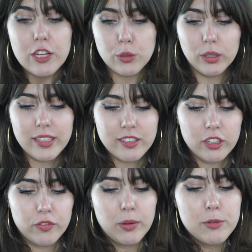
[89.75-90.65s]
So let's
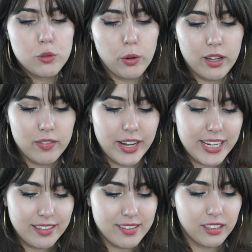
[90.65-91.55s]
start from sort of, I
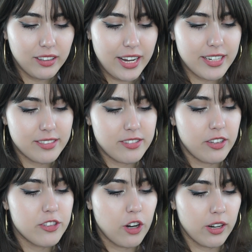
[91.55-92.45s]
guess the lightest
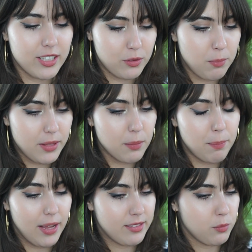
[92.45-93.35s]
to the darkest would be the
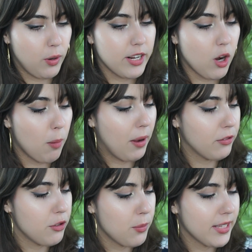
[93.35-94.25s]
best way to go
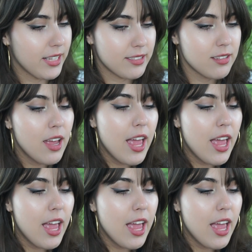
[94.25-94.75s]
about doing this.